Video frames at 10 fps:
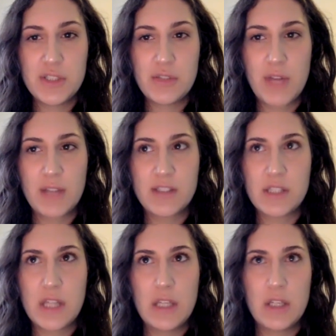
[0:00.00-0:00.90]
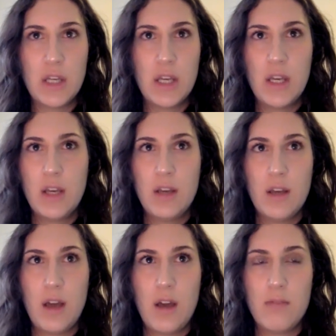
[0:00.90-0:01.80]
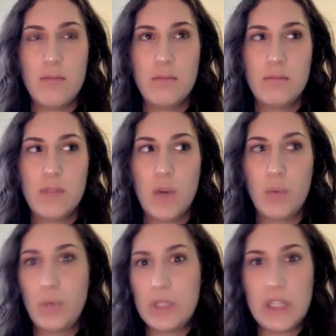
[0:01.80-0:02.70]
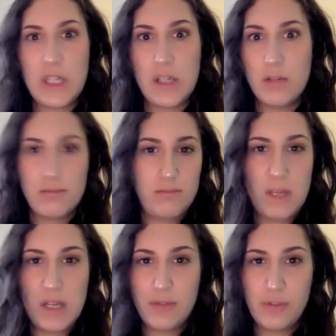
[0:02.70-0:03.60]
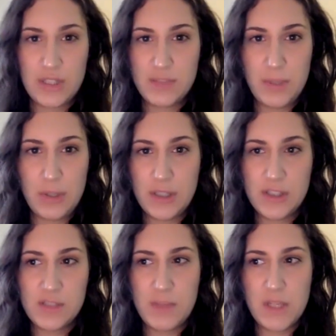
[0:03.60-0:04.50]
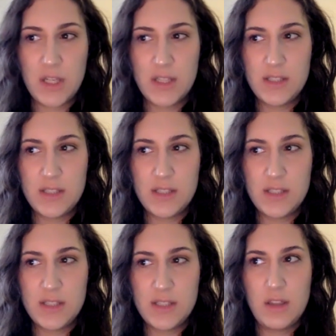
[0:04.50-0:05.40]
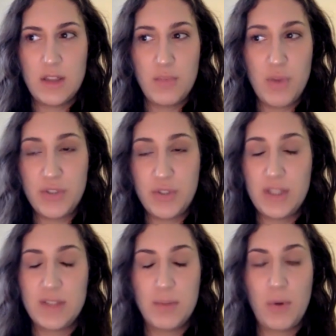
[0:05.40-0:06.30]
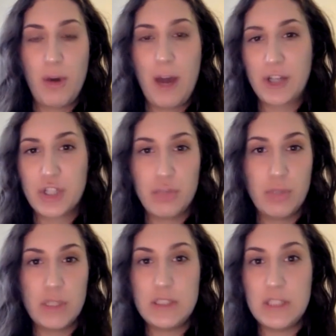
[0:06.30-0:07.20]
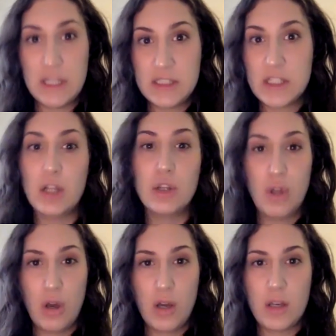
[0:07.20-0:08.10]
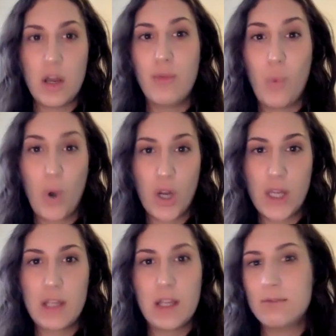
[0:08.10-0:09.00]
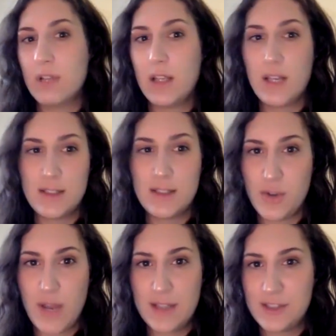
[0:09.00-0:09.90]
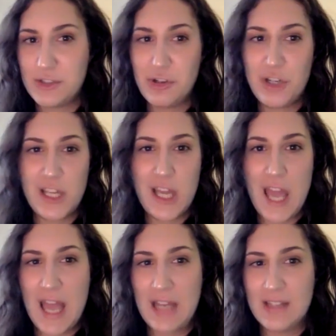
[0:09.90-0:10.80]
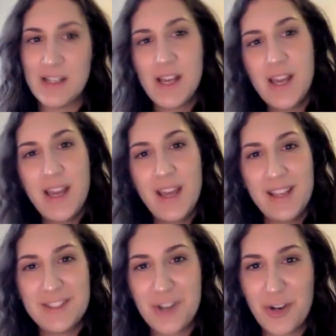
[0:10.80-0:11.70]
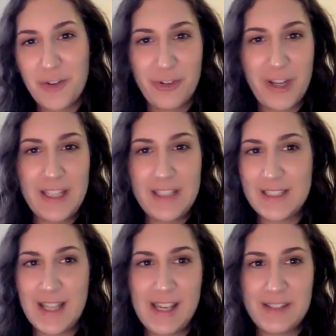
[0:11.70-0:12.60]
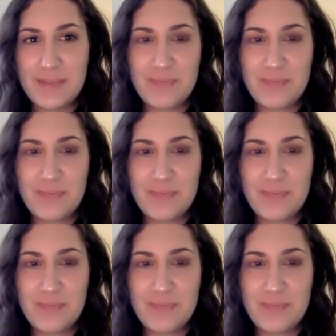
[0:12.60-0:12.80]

So that's like um, a really meaningful experience because Rescue Lake Simcoe actually really does a lot of work and like gets their hands dirty and is not afraid to like